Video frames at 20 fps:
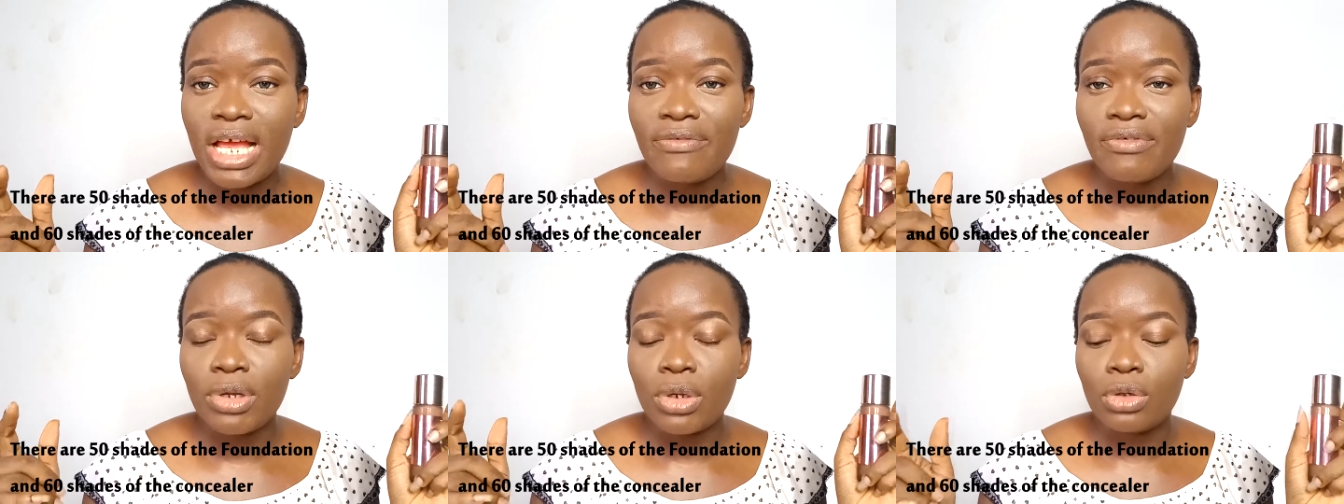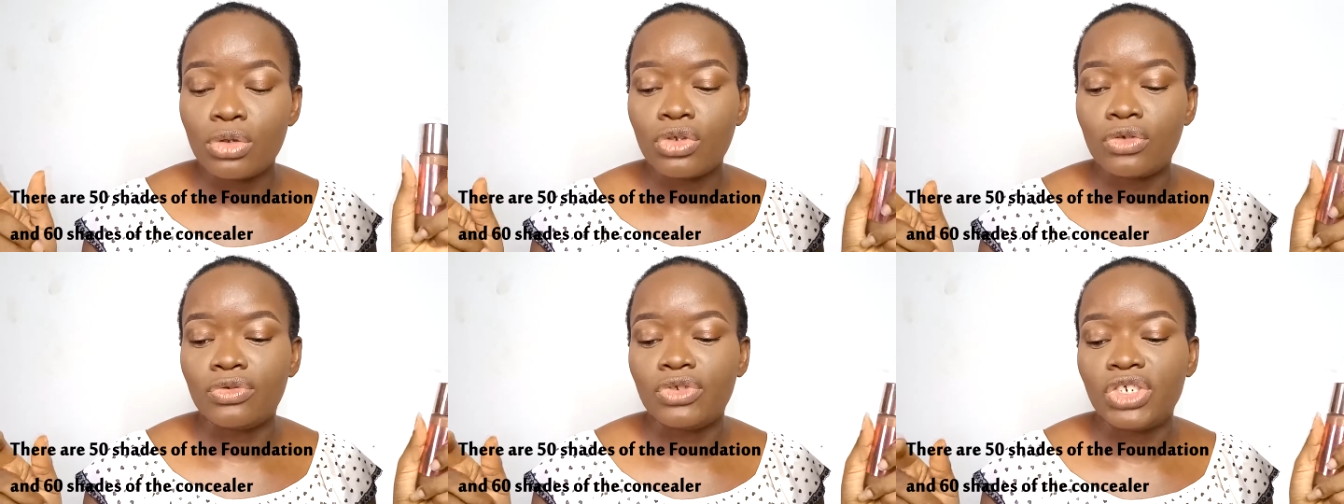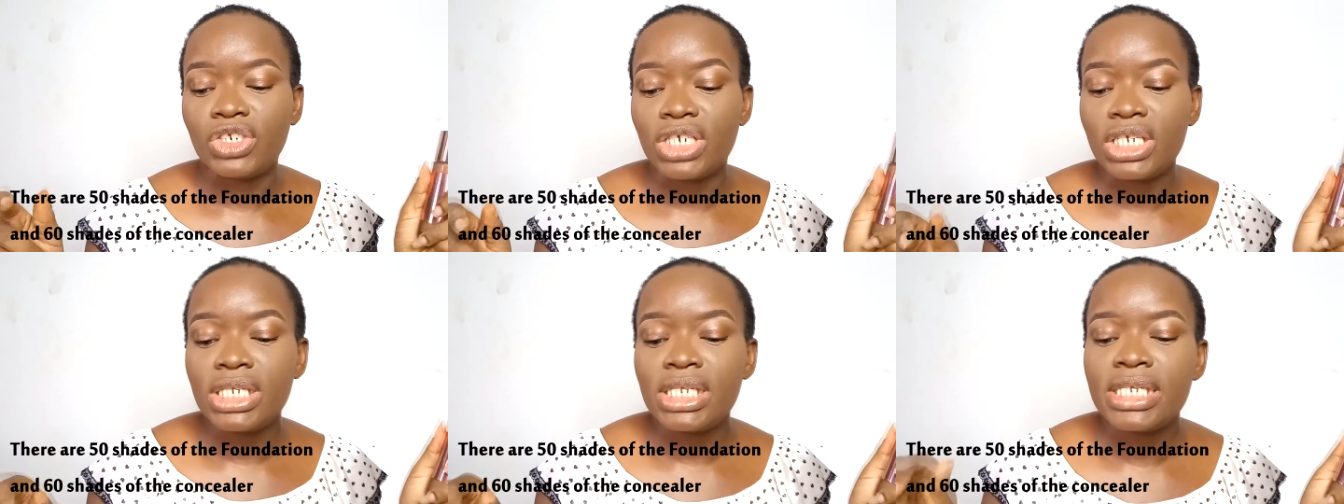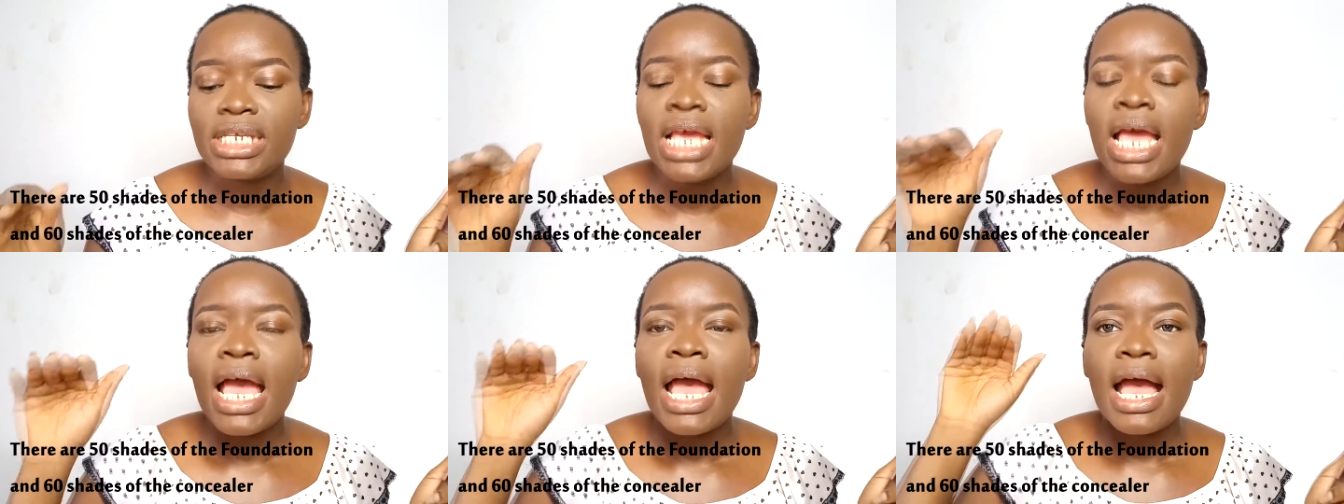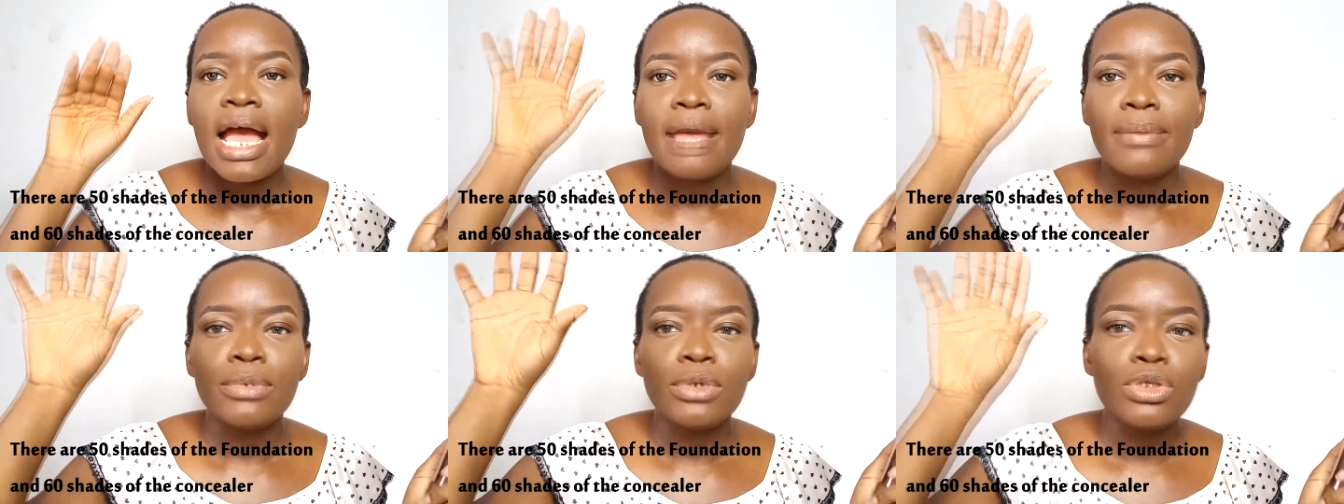a lot of shades.
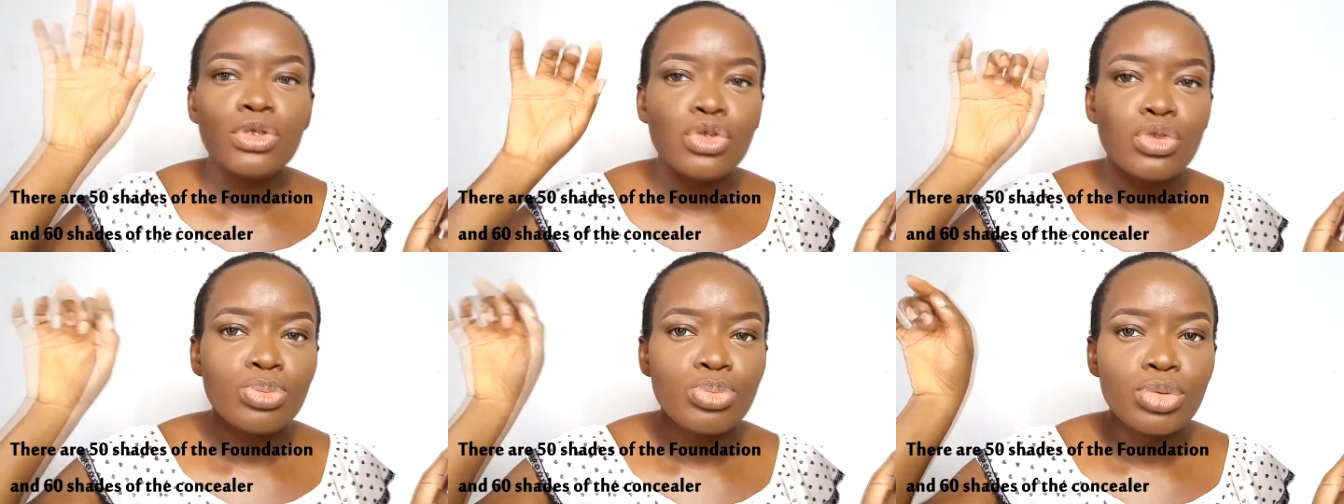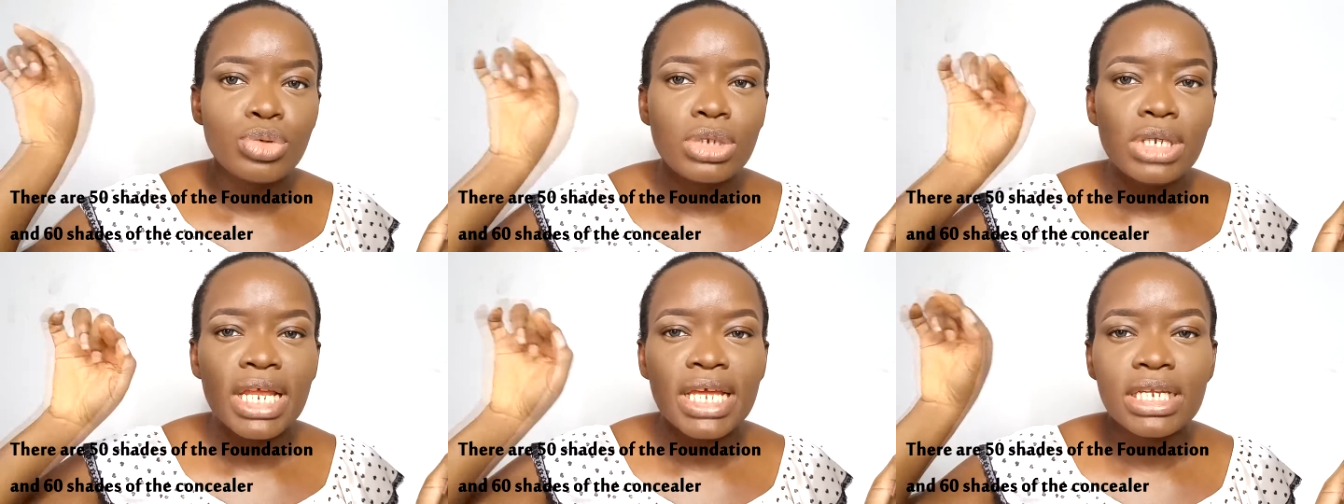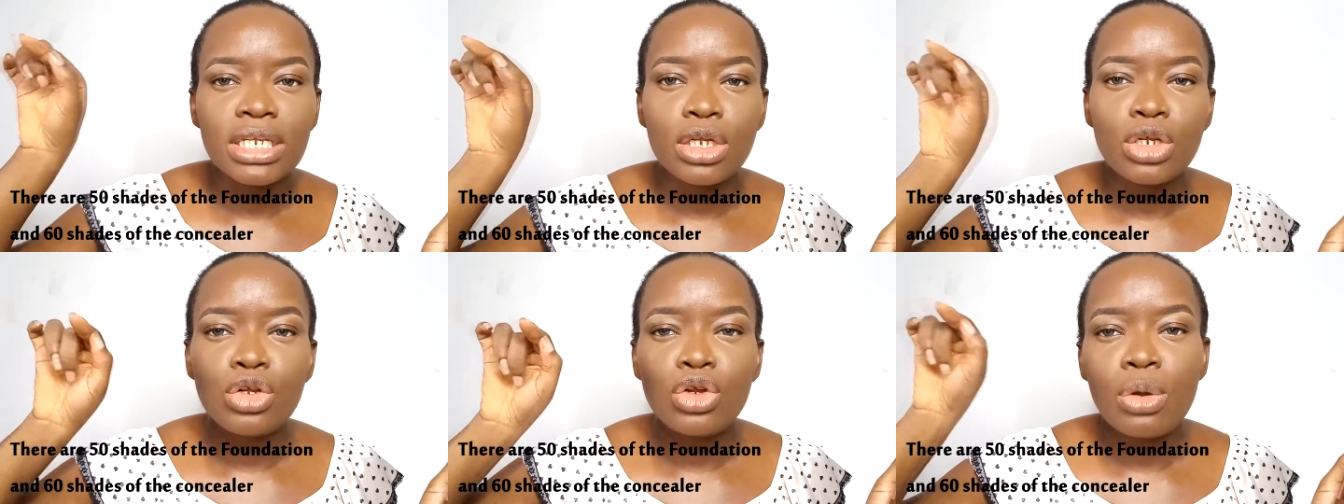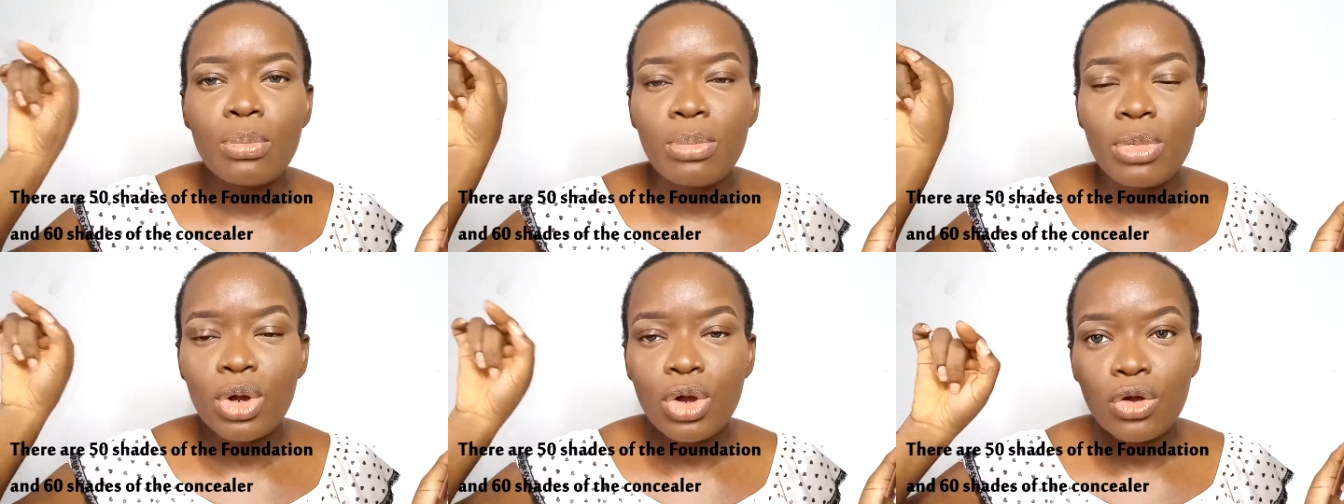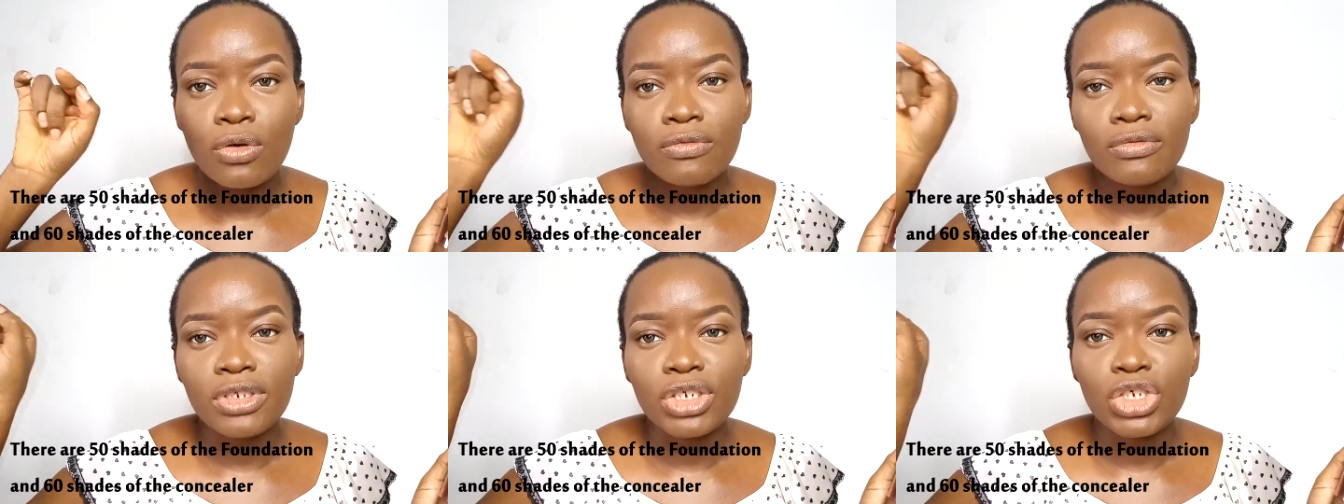I'm going to put like the number
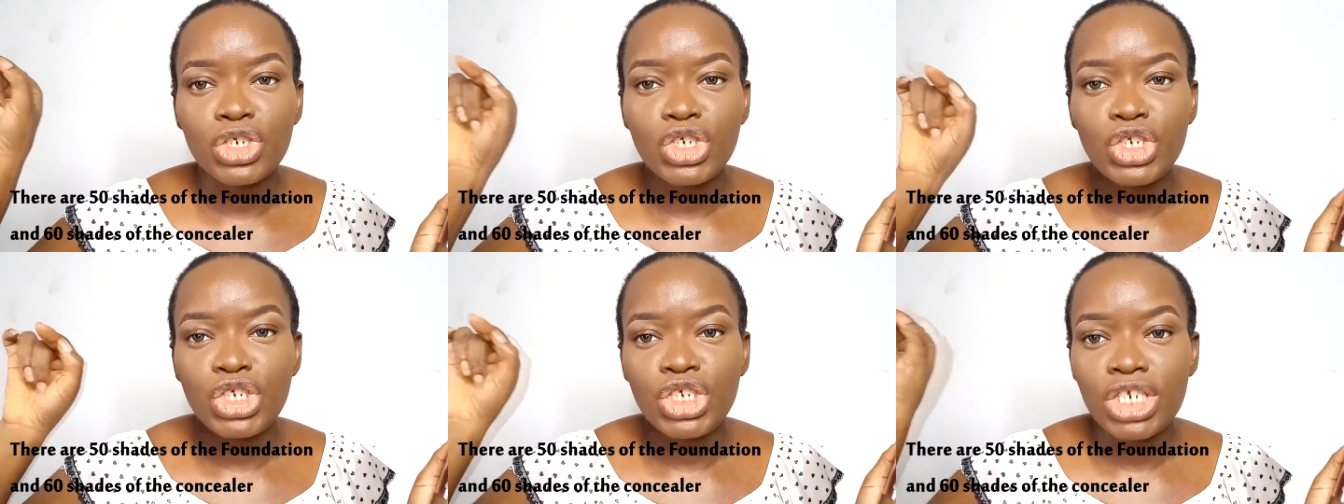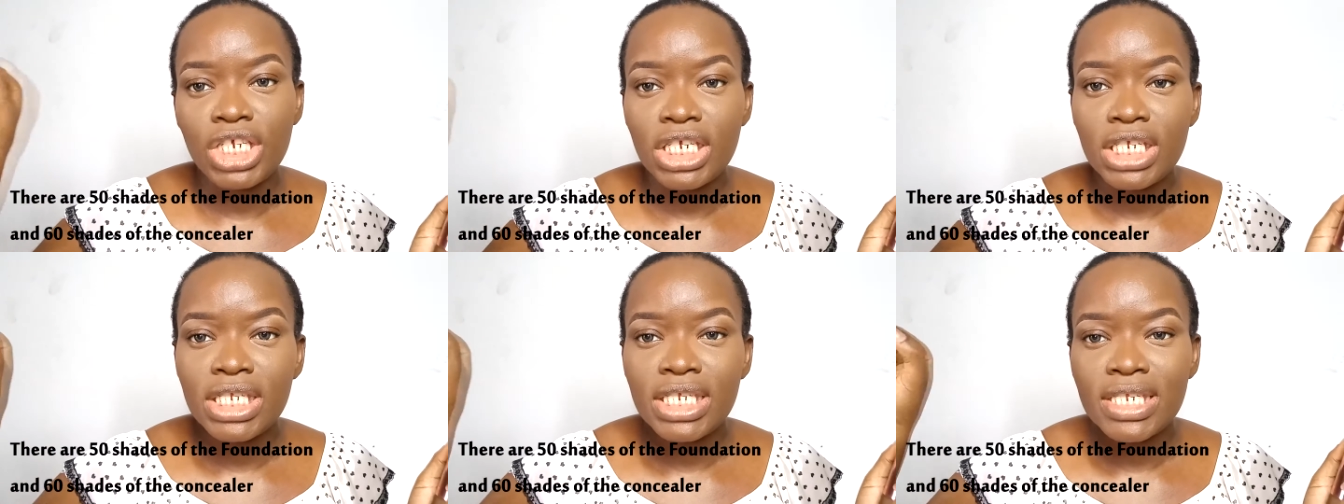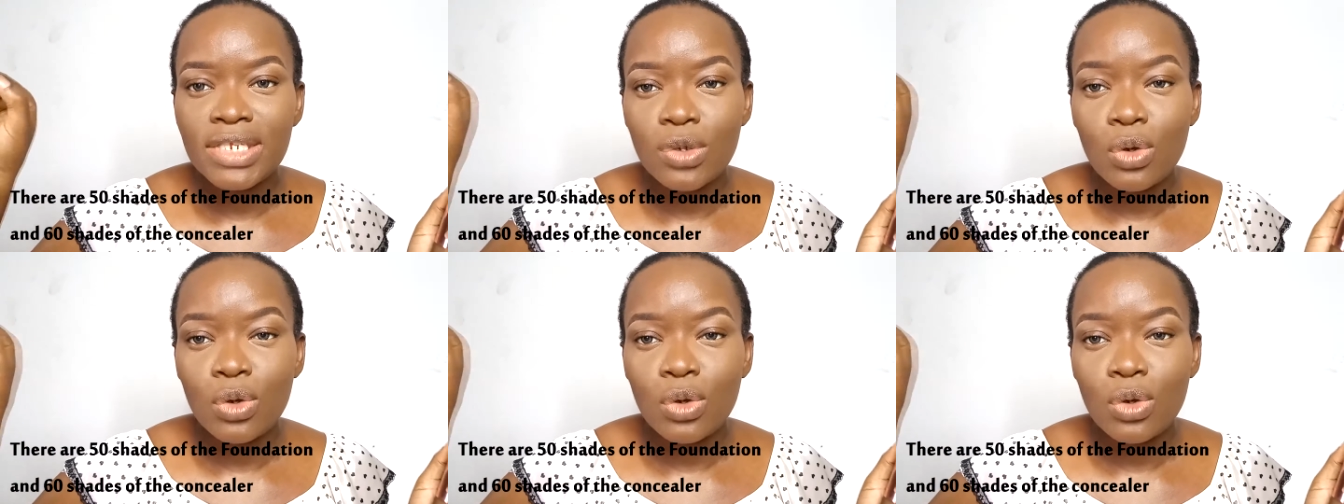of the shades,